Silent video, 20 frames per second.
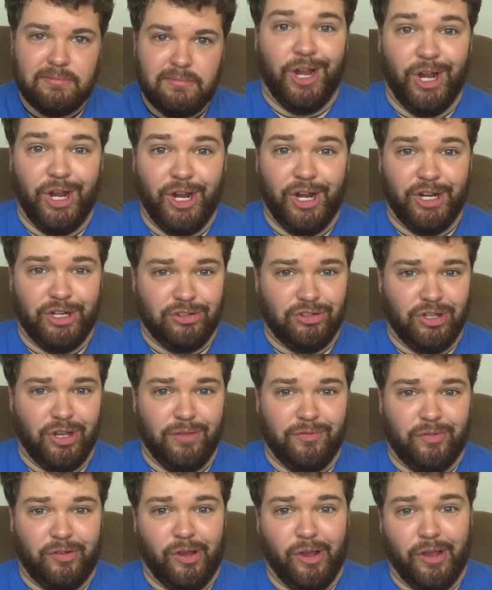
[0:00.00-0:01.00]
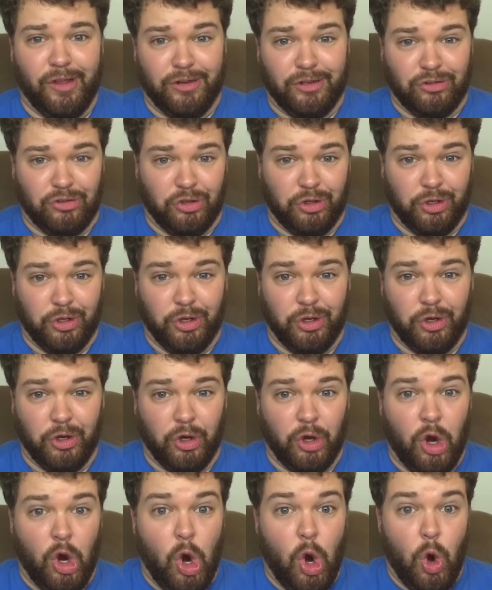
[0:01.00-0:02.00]
Hey, tough guy, did you
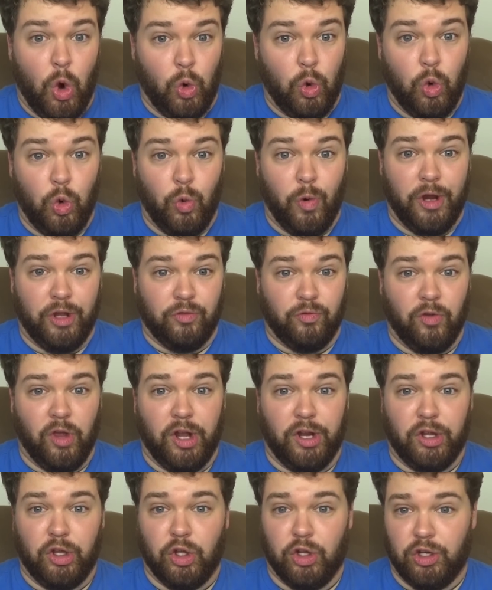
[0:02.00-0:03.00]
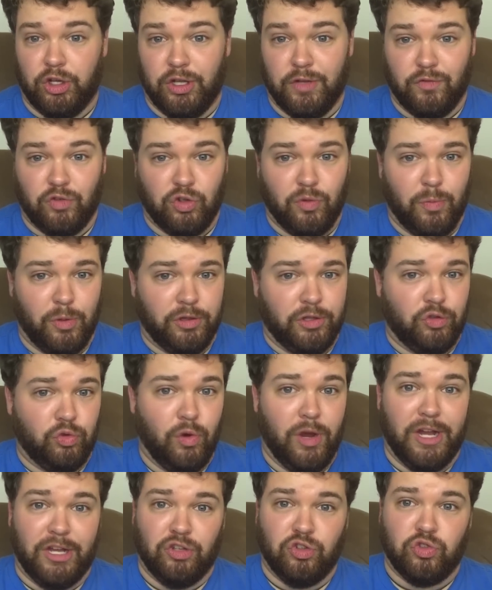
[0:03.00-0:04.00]
hear? Oogway's finally gonna give some the
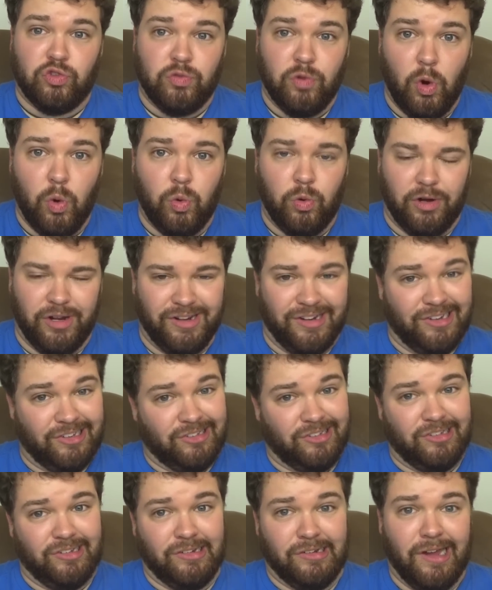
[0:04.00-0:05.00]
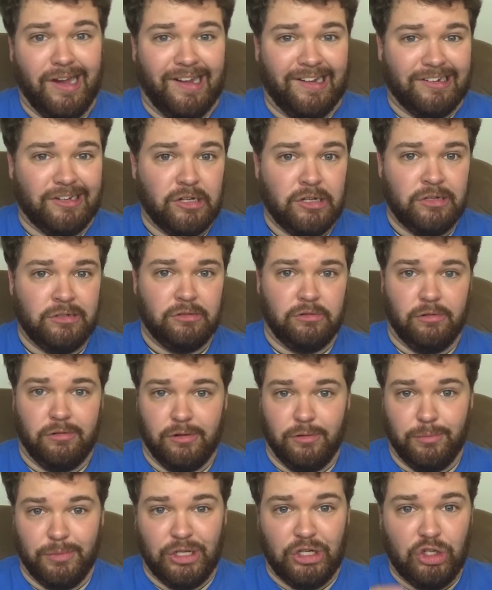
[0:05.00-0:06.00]
dragon scroll and it's not
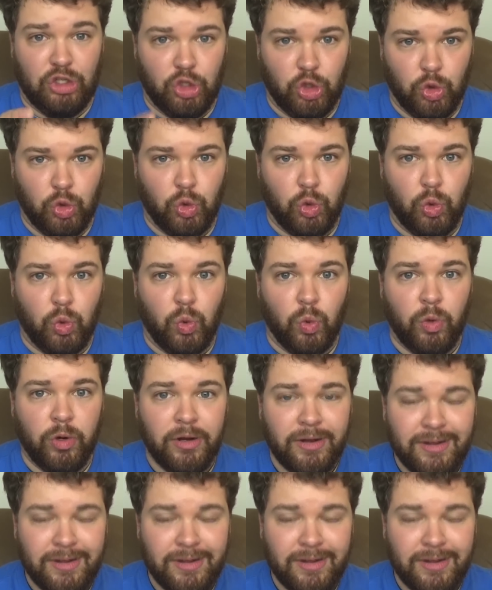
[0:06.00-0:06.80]
gonna be you.